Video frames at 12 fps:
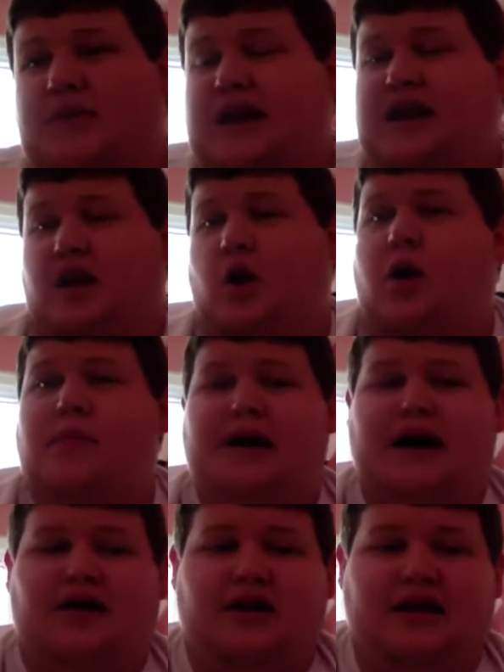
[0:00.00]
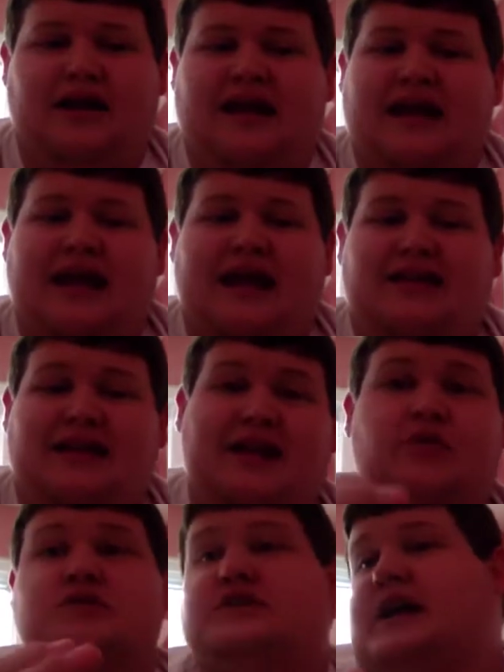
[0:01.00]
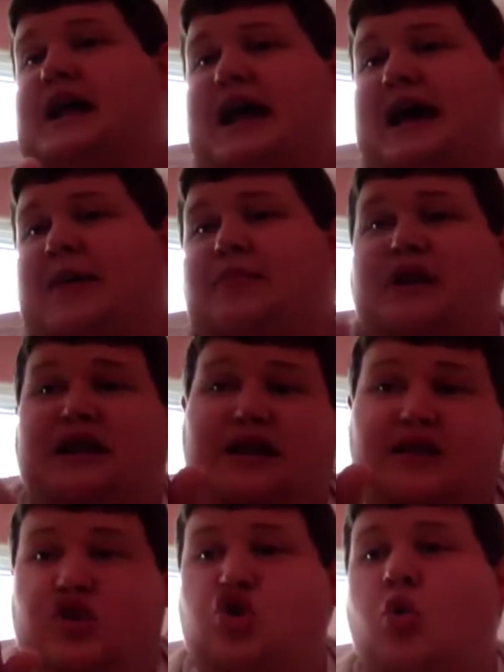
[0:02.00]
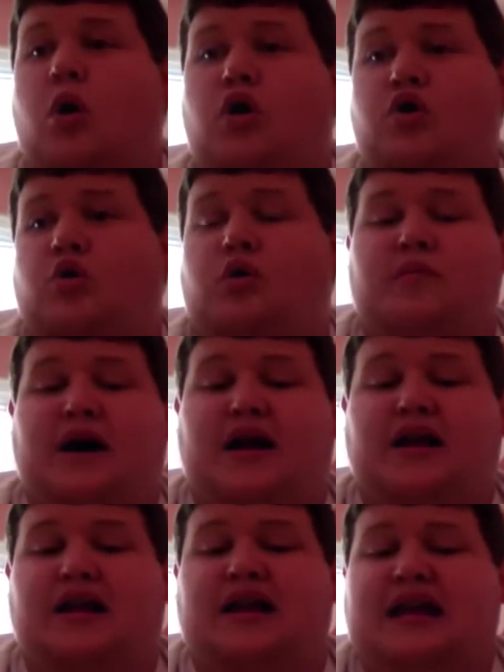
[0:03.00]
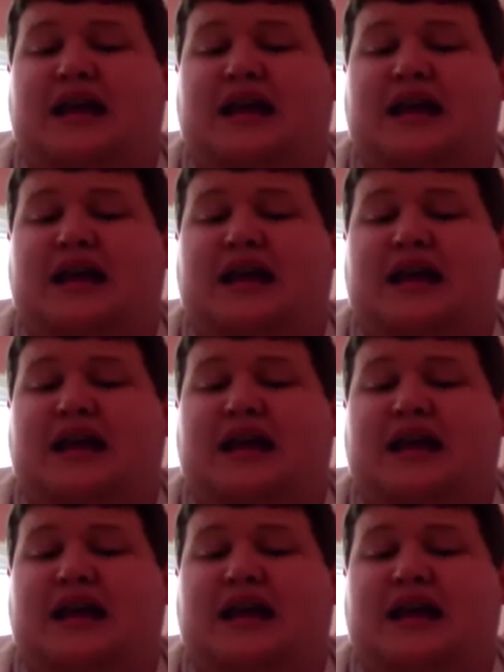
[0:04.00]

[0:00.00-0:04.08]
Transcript: they didn't know about it, and that it was going to happen, and you all knew about it,